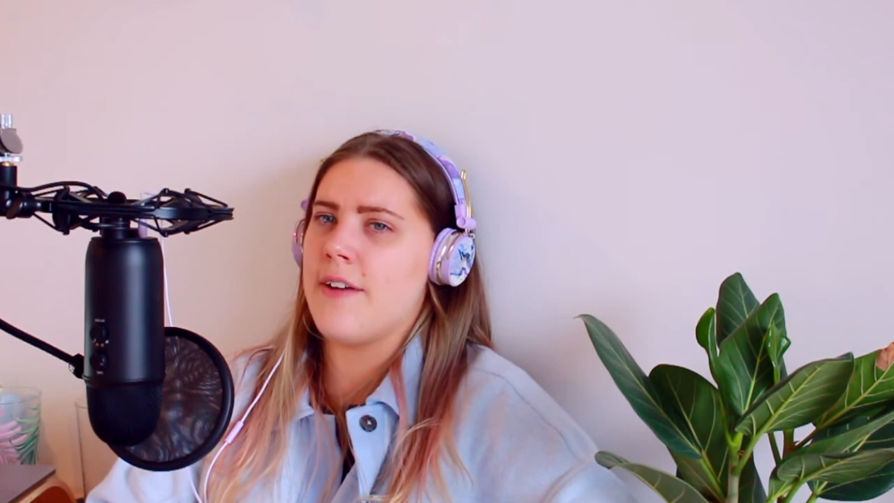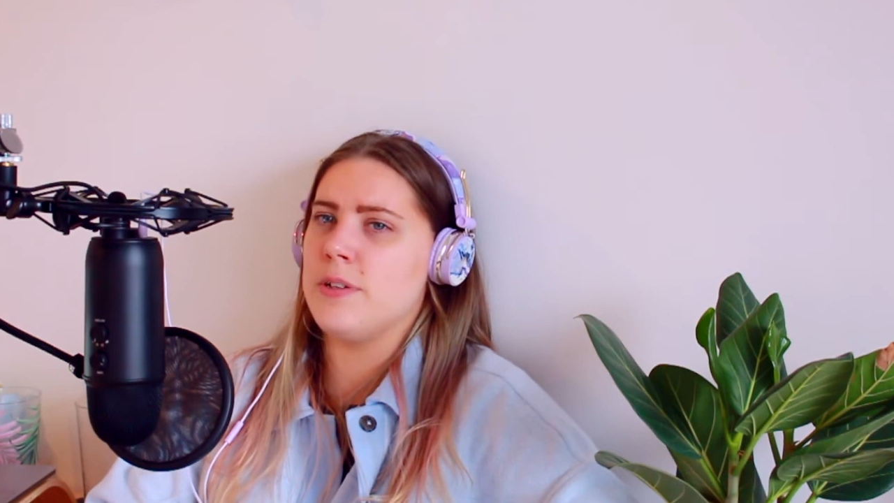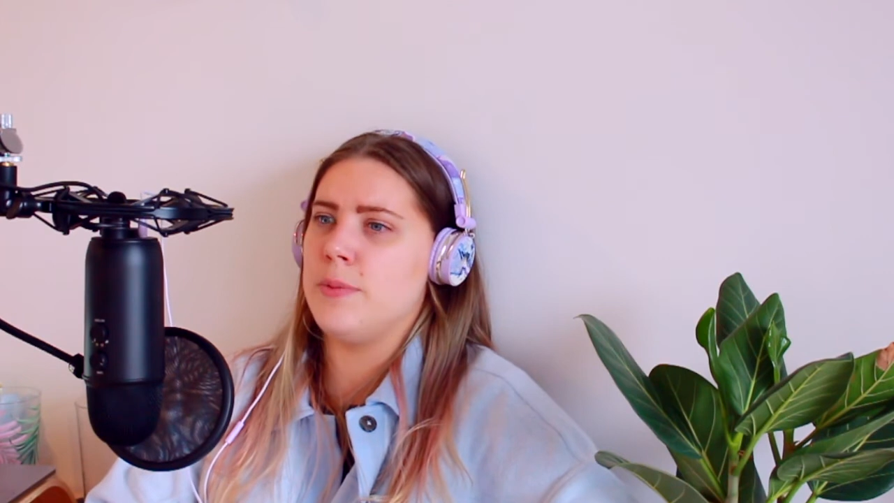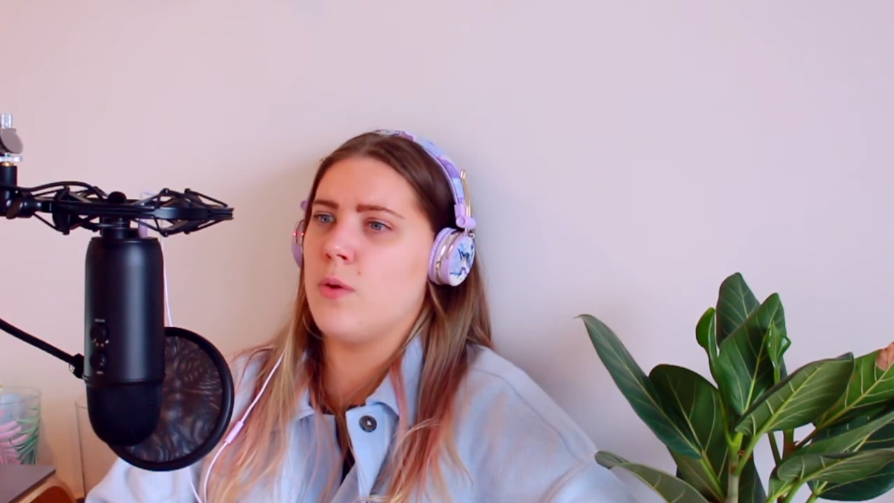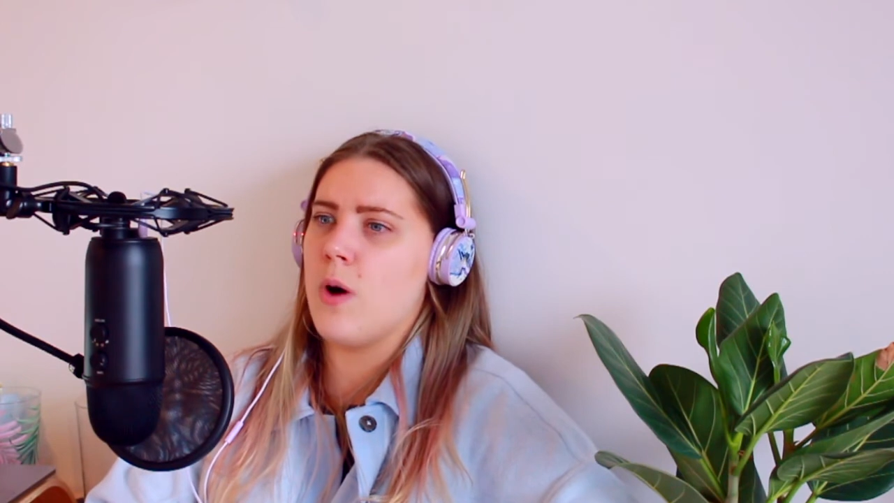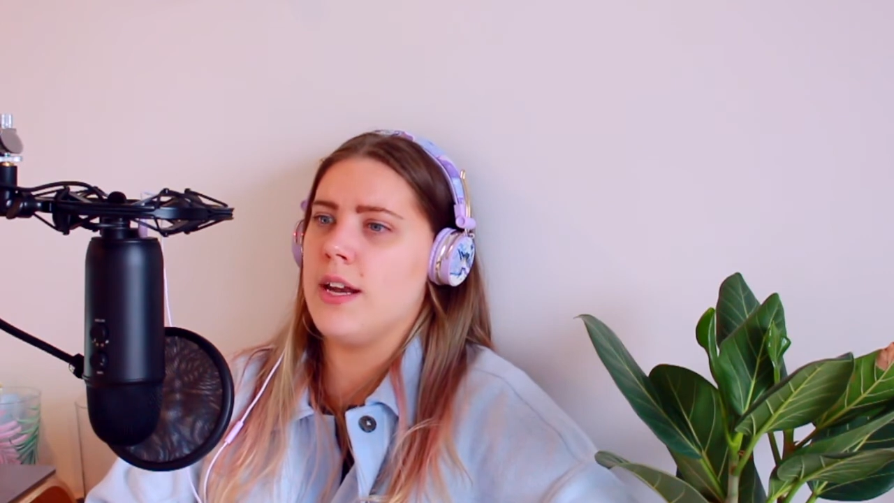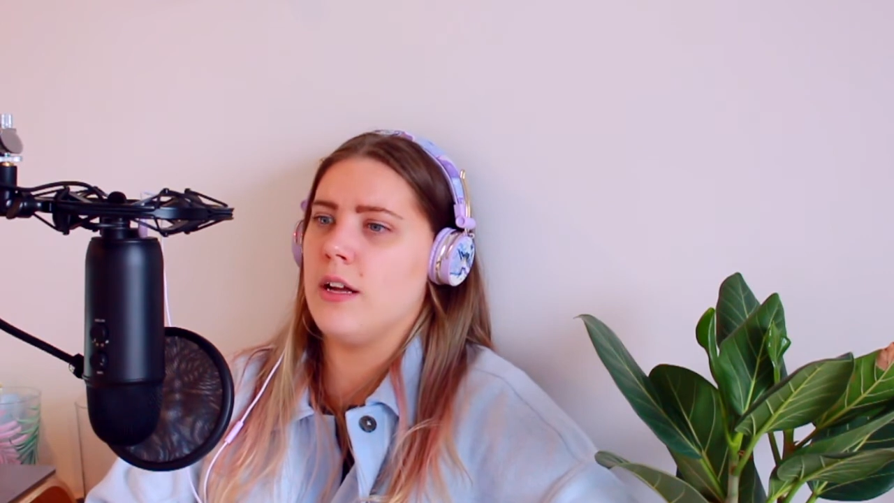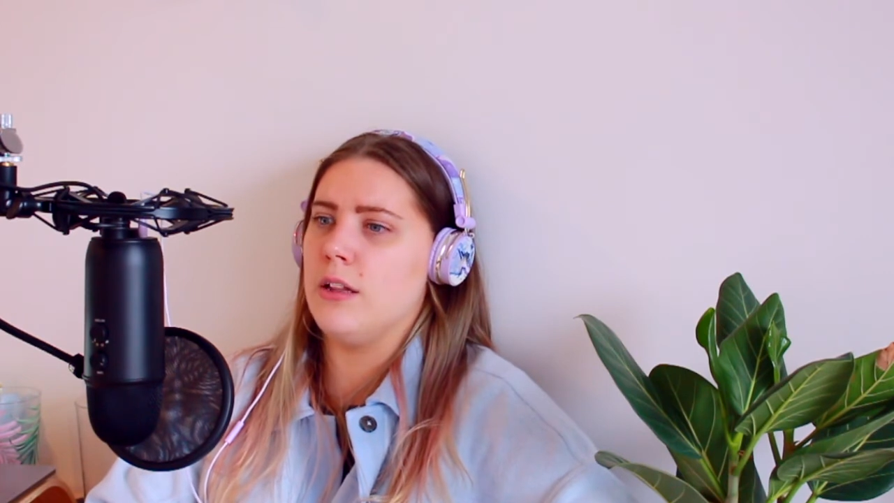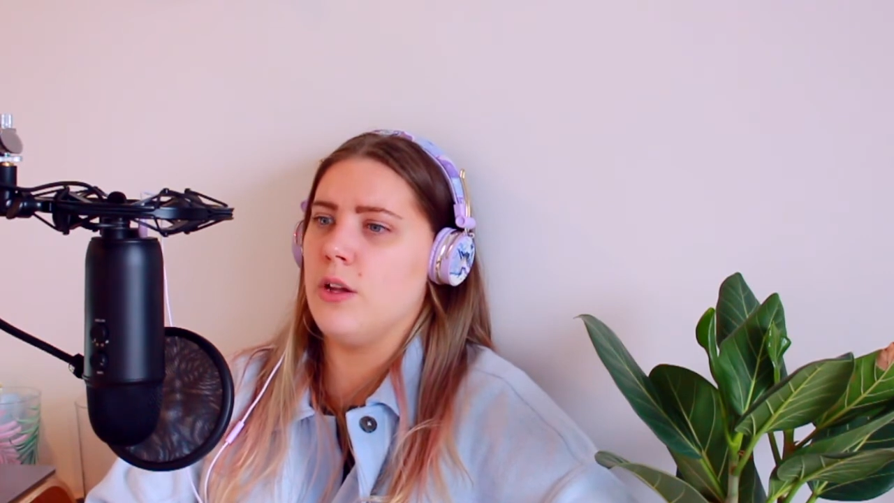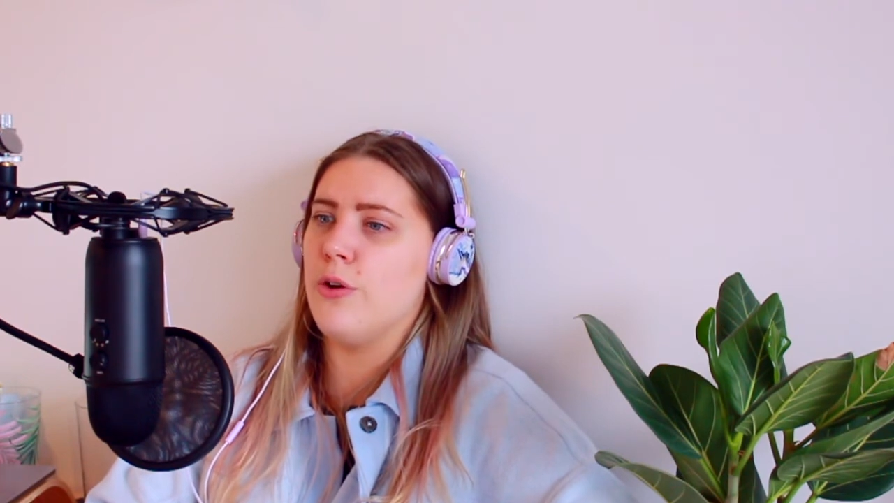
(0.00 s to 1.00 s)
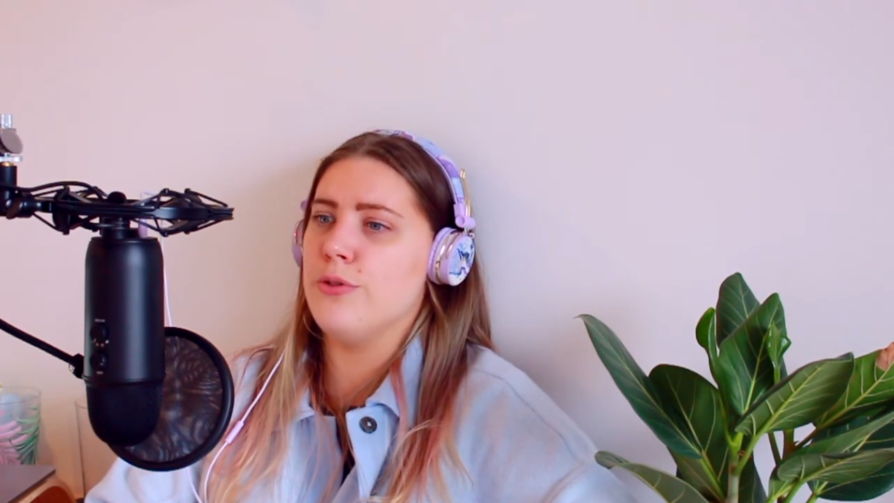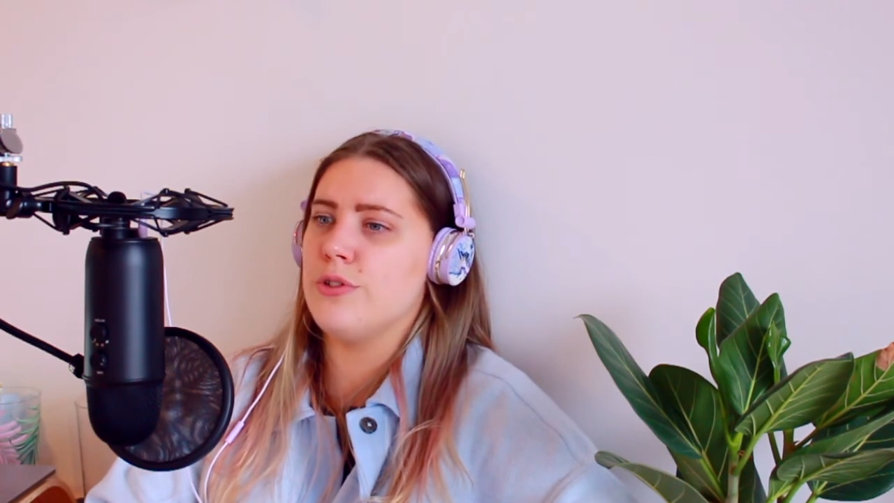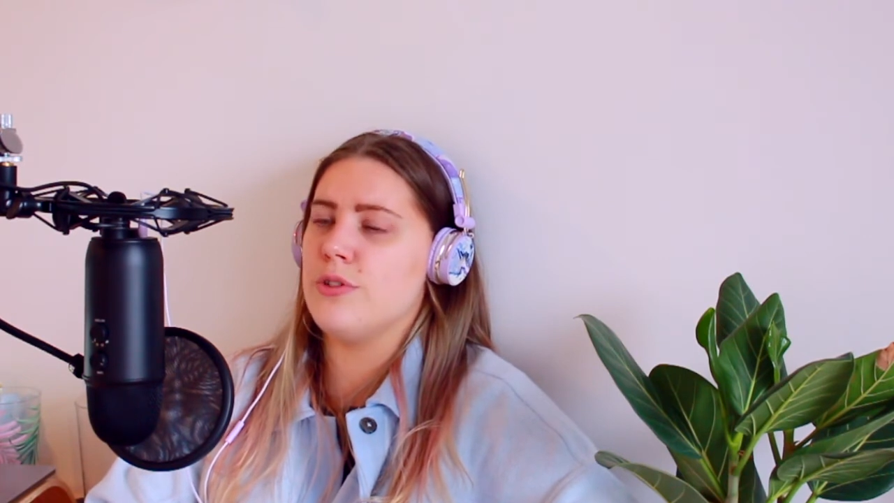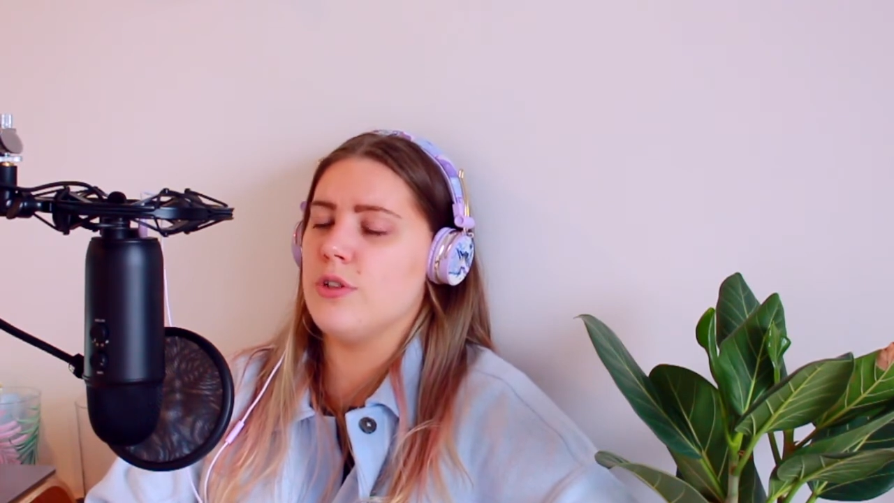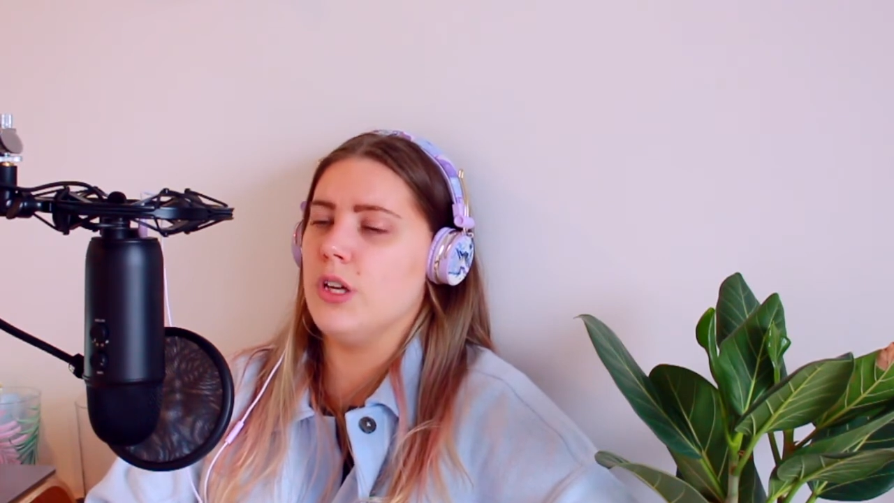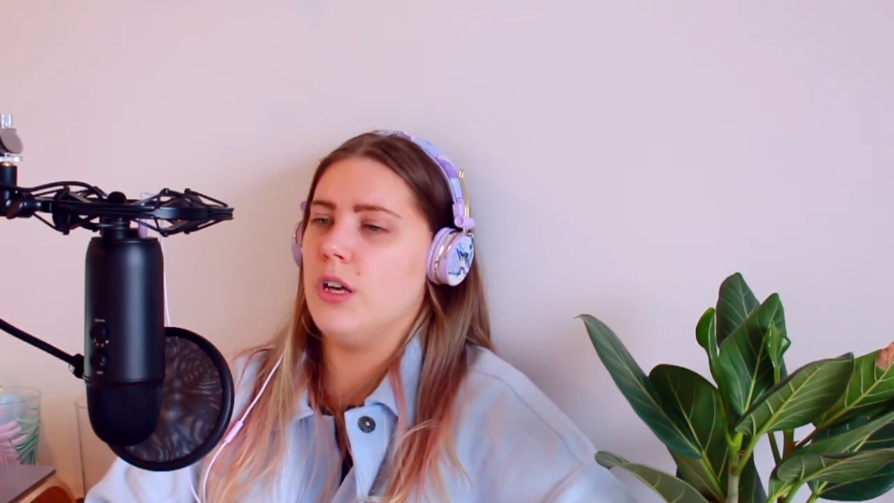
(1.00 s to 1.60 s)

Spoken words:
to be quite a close